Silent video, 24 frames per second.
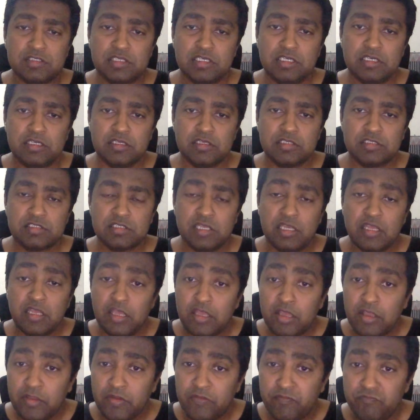leaders,
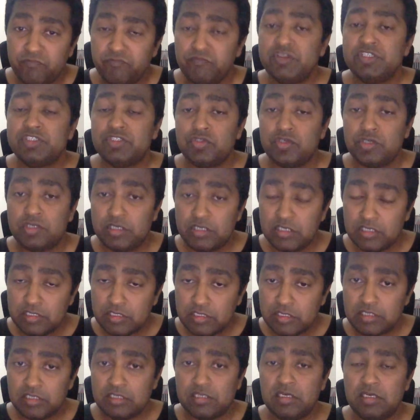we should
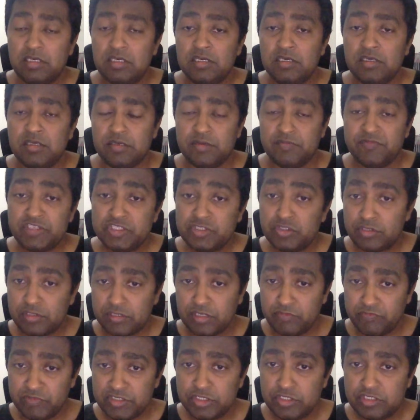we
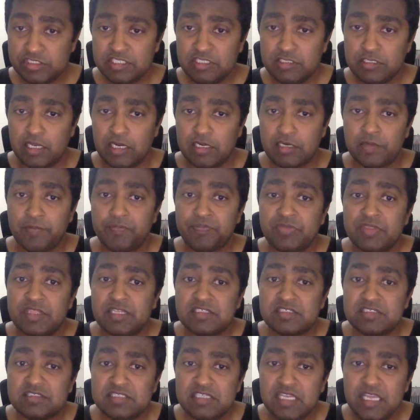should see that the
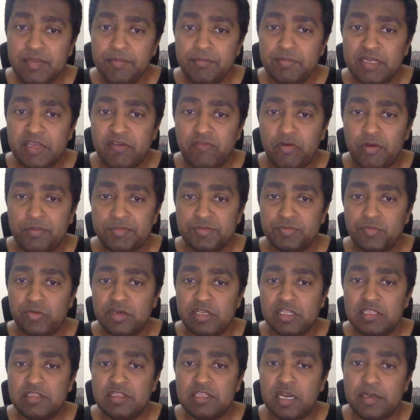same DevOps
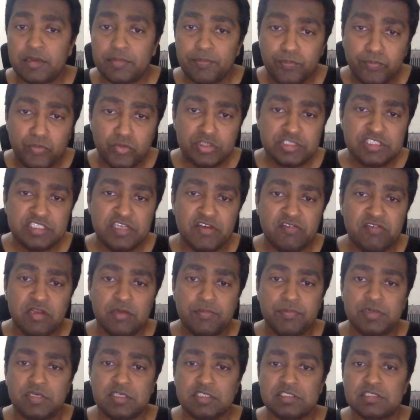model that puts
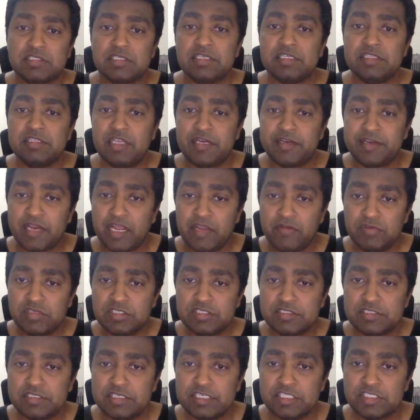developers in the
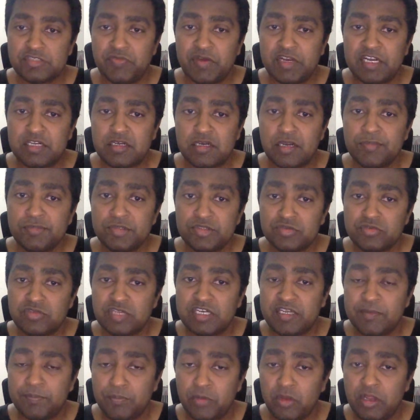driver's seats when it comes to the
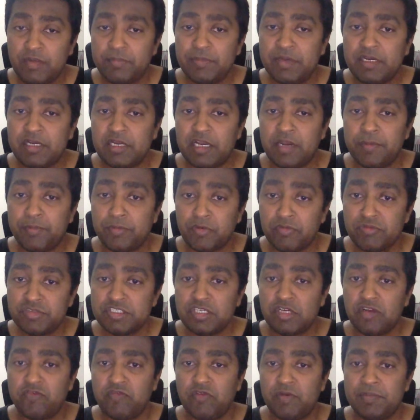deployment and provision
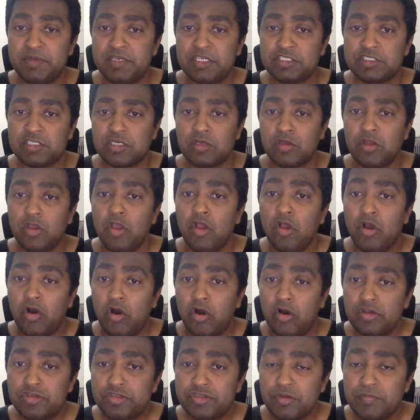of application
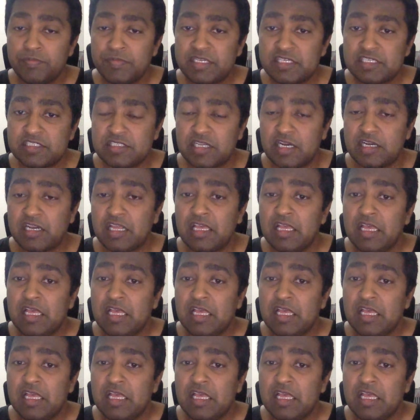also means that